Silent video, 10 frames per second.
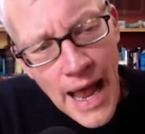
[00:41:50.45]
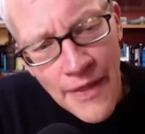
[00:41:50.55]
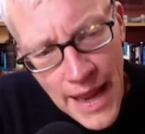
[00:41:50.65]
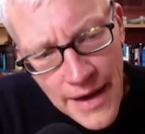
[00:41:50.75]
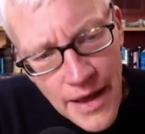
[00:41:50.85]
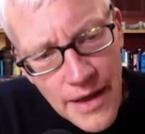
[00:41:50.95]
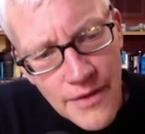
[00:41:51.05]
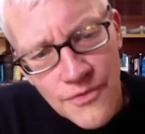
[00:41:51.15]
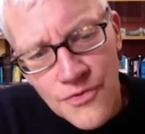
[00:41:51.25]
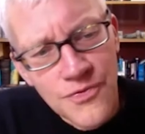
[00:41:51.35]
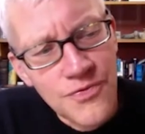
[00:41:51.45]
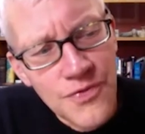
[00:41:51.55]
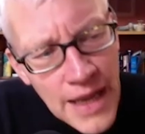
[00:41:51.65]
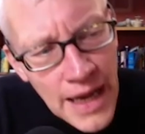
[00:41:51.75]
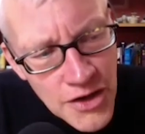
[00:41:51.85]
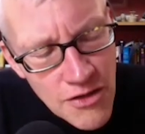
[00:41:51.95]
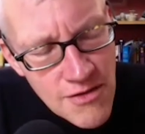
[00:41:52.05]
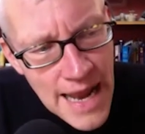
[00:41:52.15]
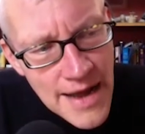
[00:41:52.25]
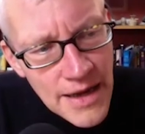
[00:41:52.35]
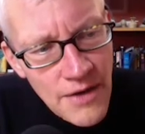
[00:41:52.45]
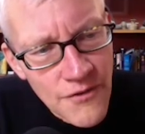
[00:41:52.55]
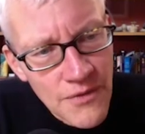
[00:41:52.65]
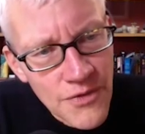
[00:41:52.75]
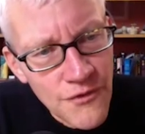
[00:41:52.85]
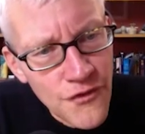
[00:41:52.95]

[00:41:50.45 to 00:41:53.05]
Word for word: and then the understanding of the